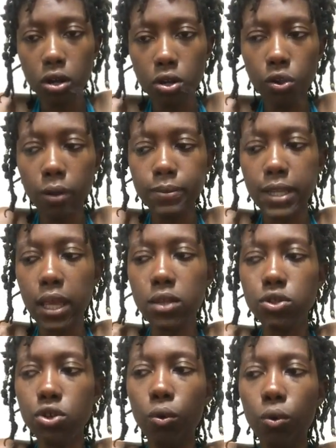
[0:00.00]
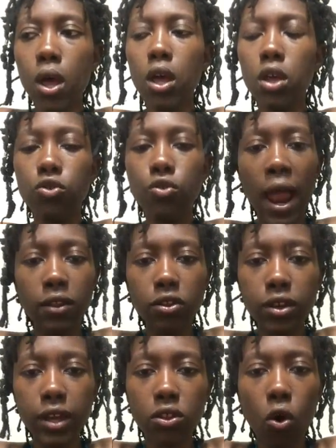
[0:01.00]
You know what I'm saying? So you got to
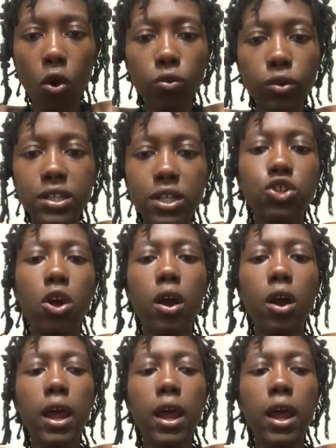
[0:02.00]
look at the holistic chart.